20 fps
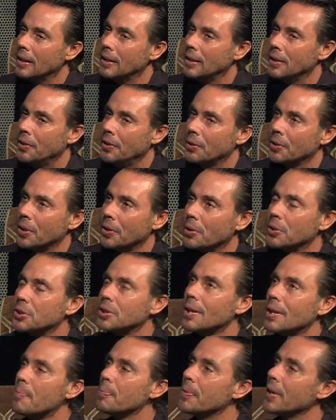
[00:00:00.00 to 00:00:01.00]
There's
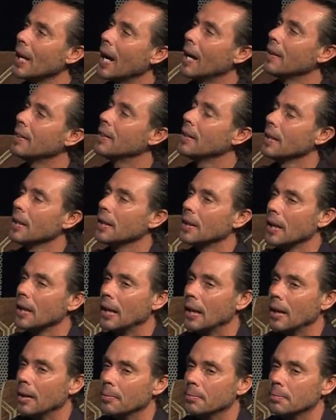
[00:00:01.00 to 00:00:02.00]
something, I think,
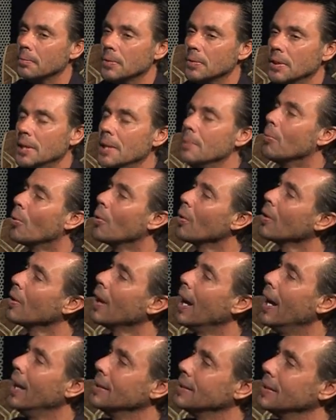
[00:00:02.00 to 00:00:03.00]

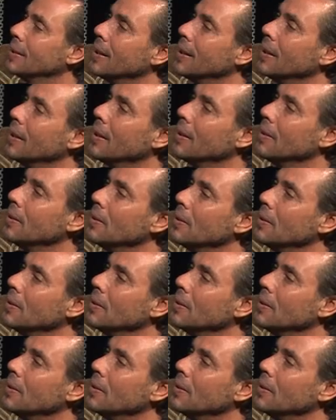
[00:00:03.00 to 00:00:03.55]
demoralizing,